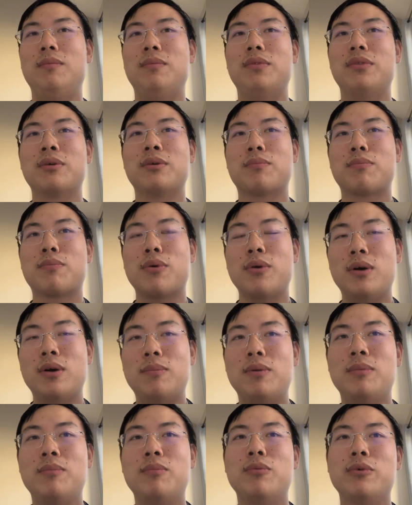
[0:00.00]
The
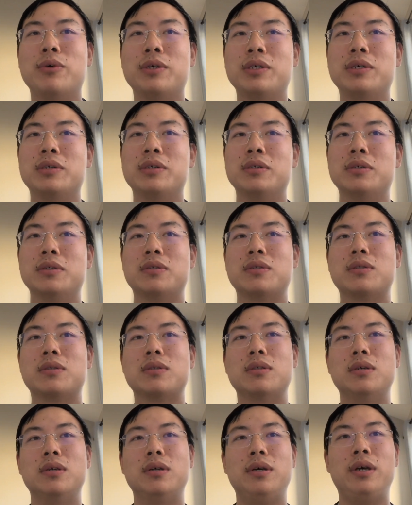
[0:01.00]
problem with
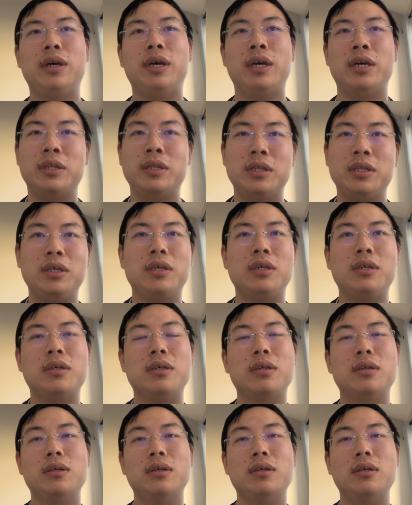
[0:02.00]
any